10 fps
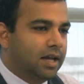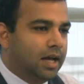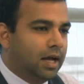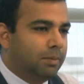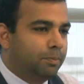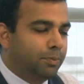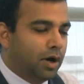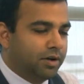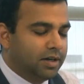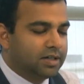
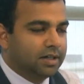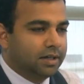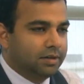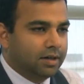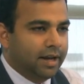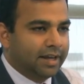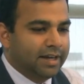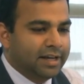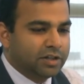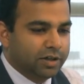product like an
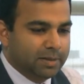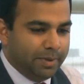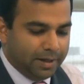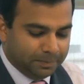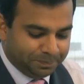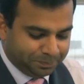insulin pen.